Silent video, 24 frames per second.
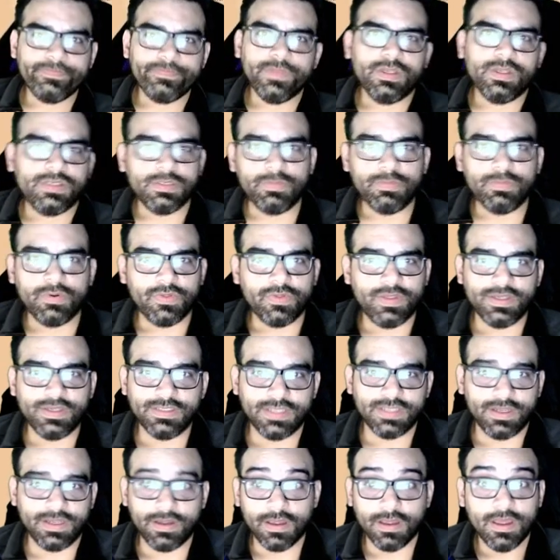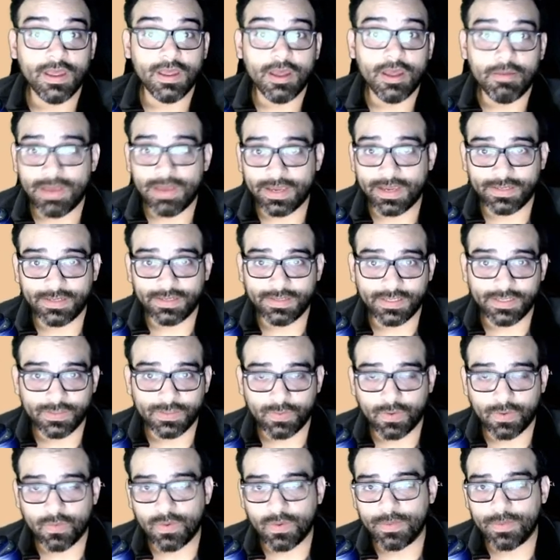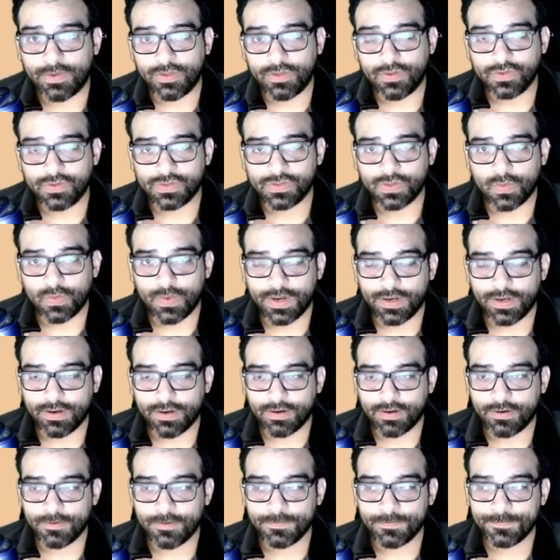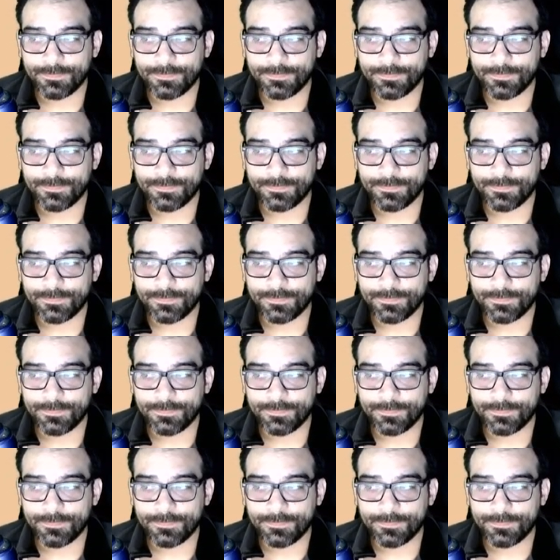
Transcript: back in the days where women used to wear